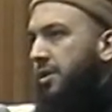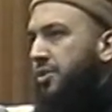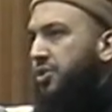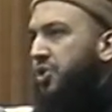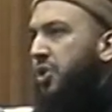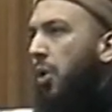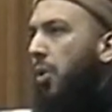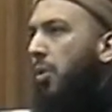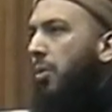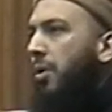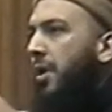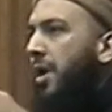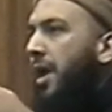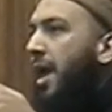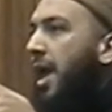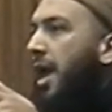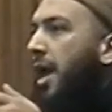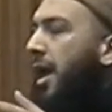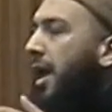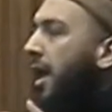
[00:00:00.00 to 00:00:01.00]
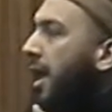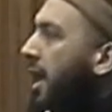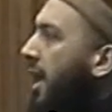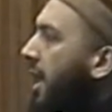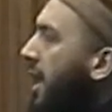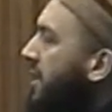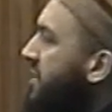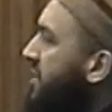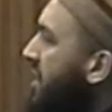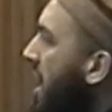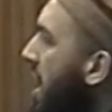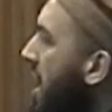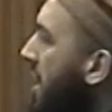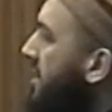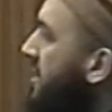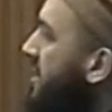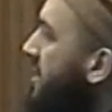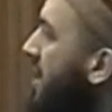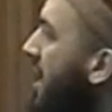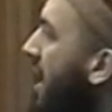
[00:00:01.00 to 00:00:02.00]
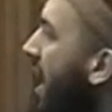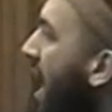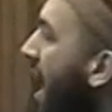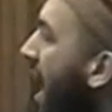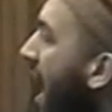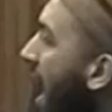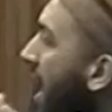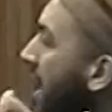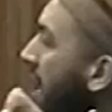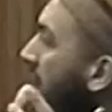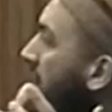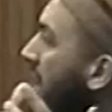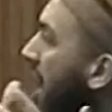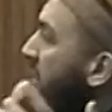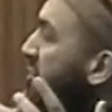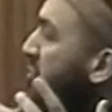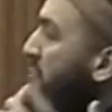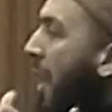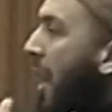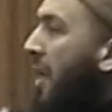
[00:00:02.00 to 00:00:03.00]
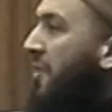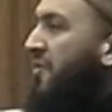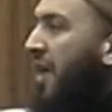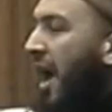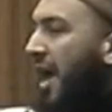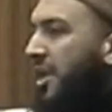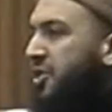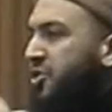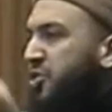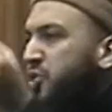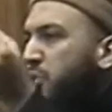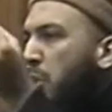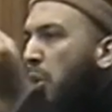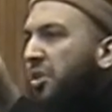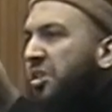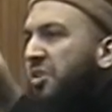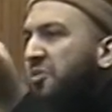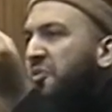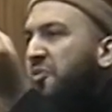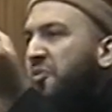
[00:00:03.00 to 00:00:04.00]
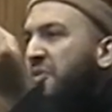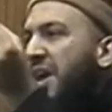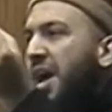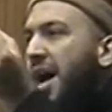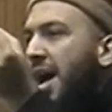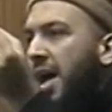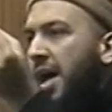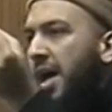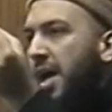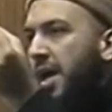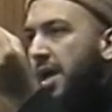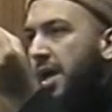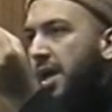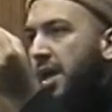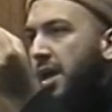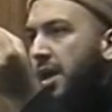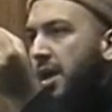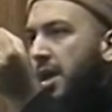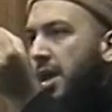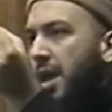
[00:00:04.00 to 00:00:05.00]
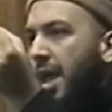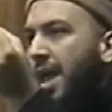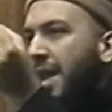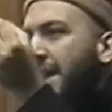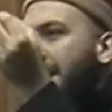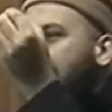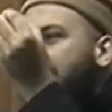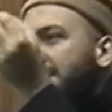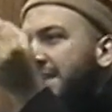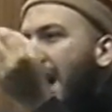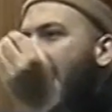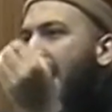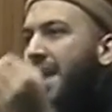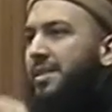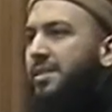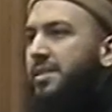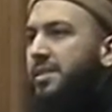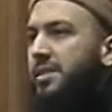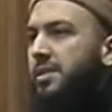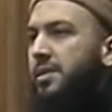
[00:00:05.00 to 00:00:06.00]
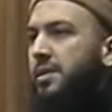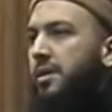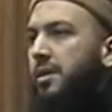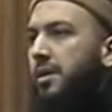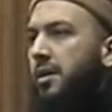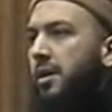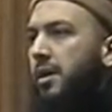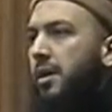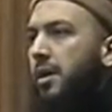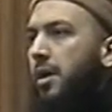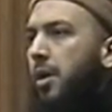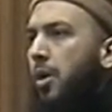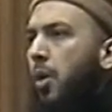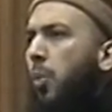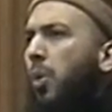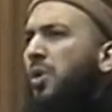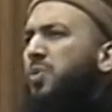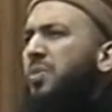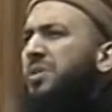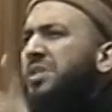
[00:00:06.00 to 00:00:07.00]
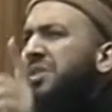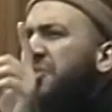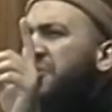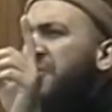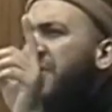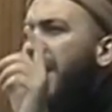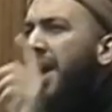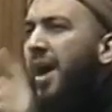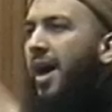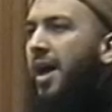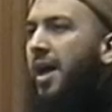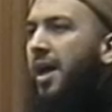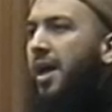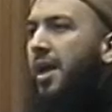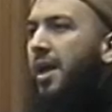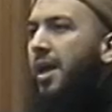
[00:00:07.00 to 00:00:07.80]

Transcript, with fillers: So he turned and Allah subhanahu wa ta'ala saw the fear in his eyes. What was the fear?